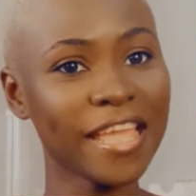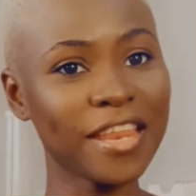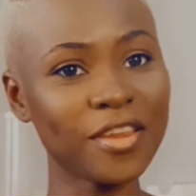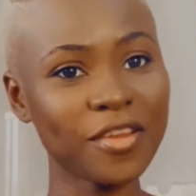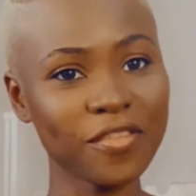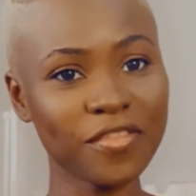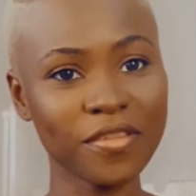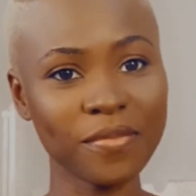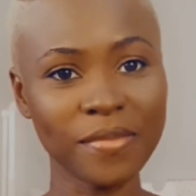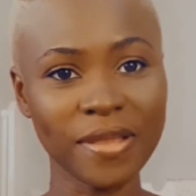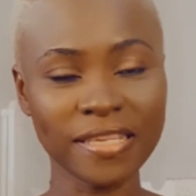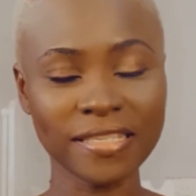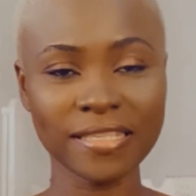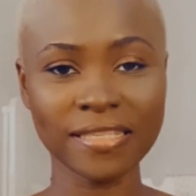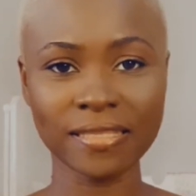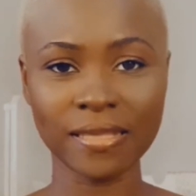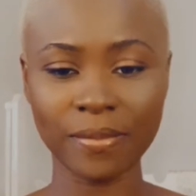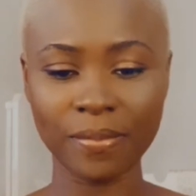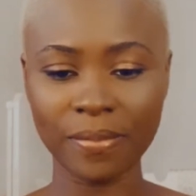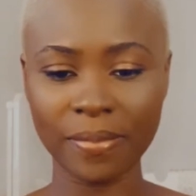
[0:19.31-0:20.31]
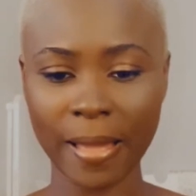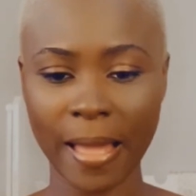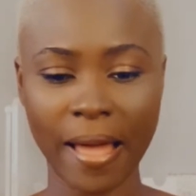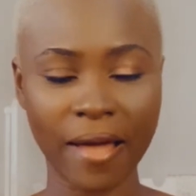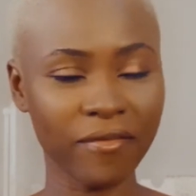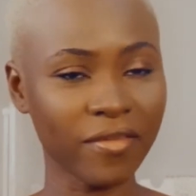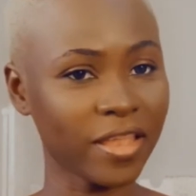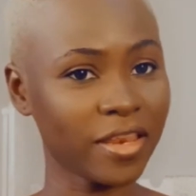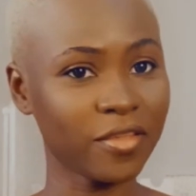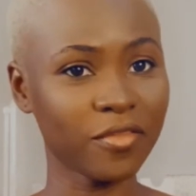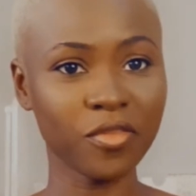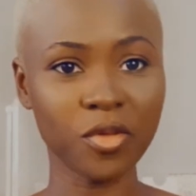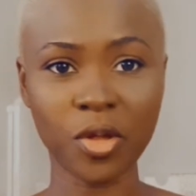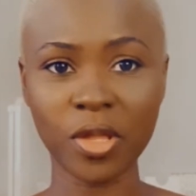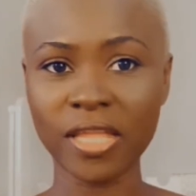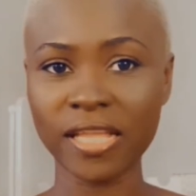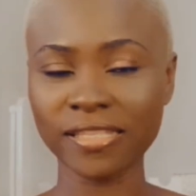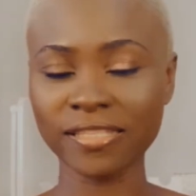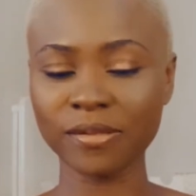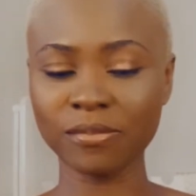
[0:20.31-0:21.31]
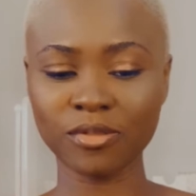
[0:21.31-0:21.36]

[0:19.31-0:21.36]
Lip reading: any of the mentions above and you've not yet